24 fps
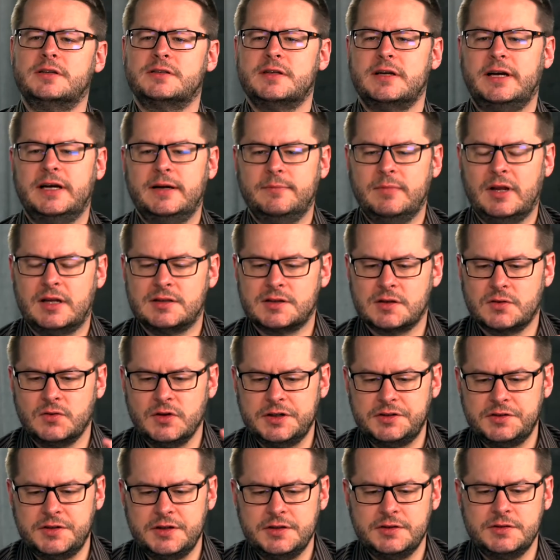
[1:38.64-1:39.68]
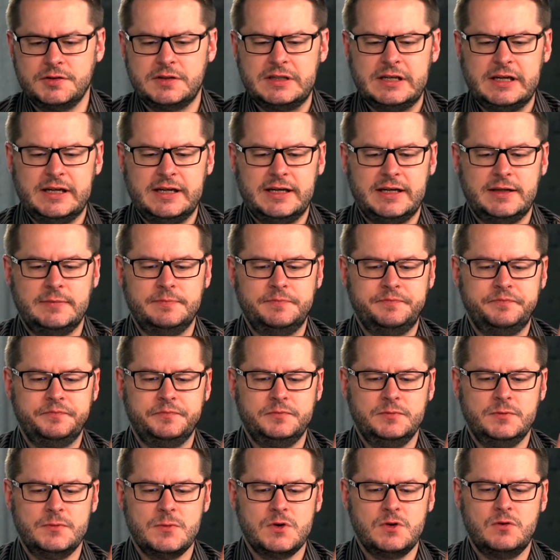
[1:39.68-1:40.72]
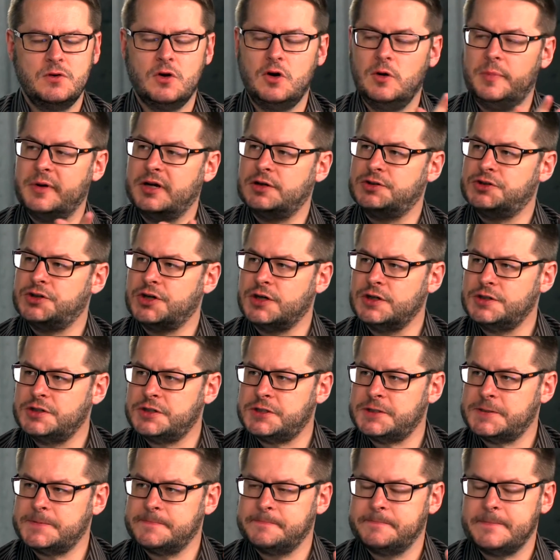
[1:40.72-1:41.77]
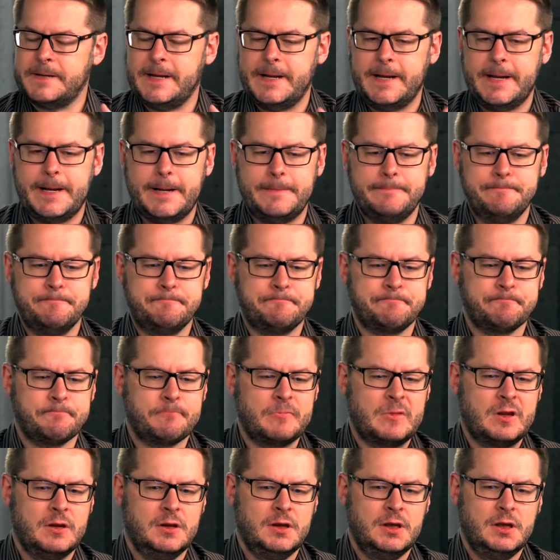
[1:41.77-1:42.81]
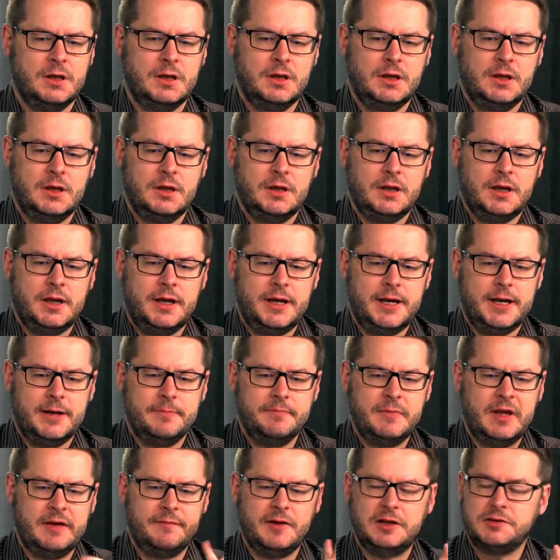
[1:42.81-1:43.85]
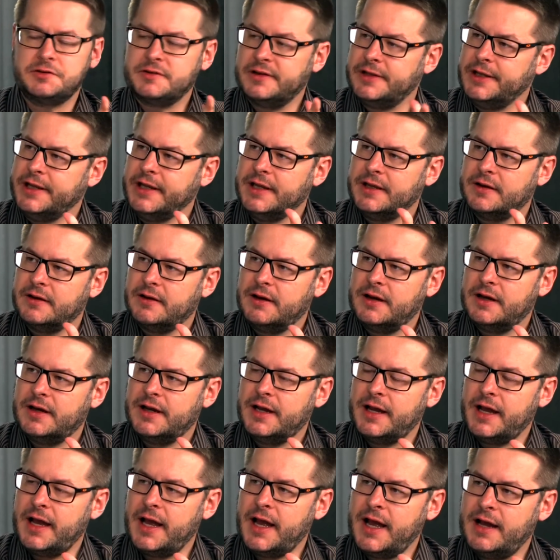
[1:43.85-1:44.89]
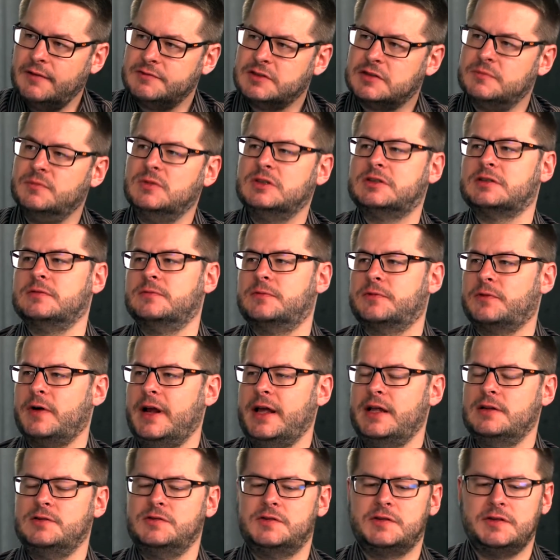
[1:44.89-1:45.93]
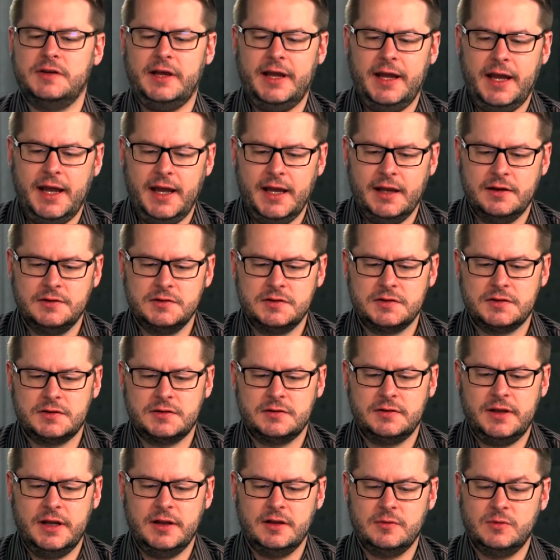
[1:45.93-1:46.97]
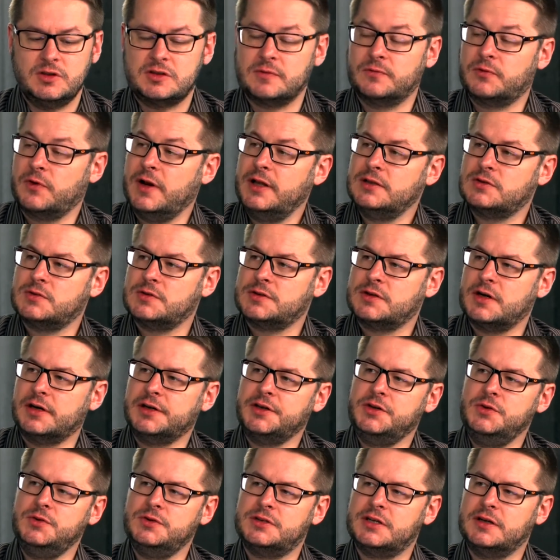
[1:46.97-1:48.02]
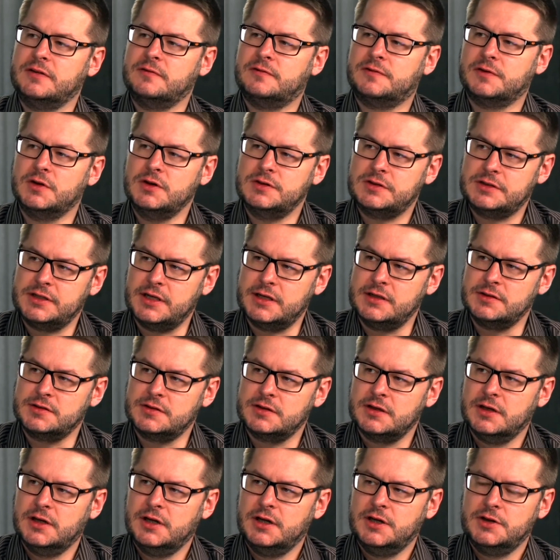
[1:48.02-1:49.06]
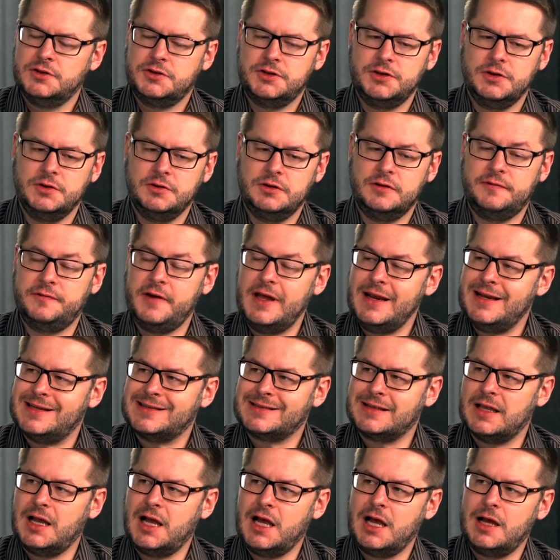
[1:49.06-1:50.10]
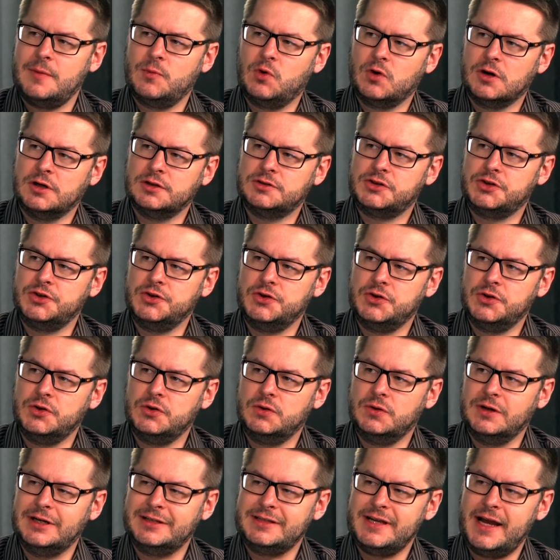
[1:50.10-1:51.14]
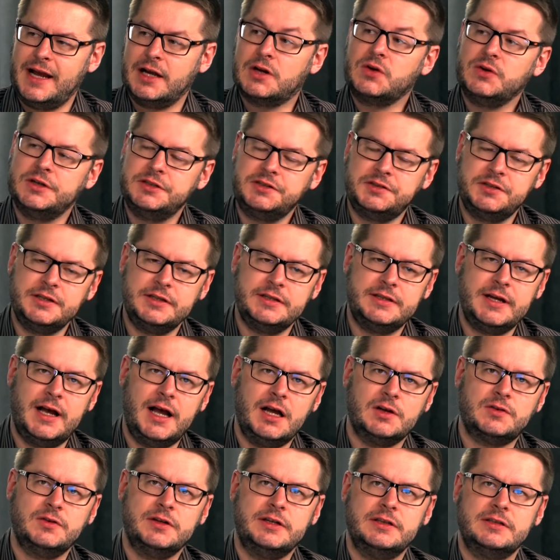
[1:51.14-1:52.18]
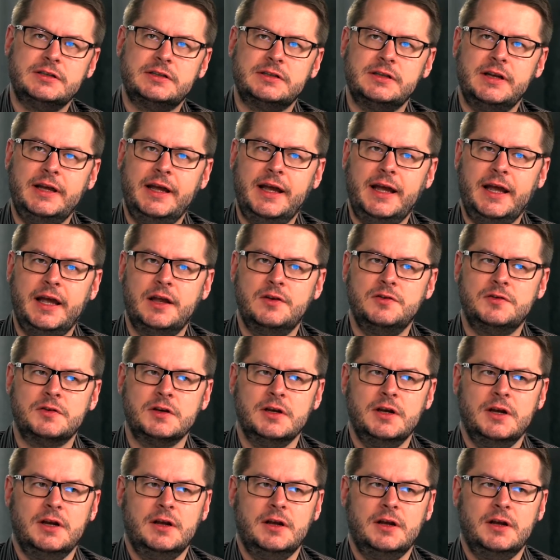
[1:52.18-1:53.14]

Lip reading: is lots of Christians grow up in a church. They eventually have some Muslim friends, and then their Muslim friends will start using verses to defend Islam or to attack Christian doctrines. And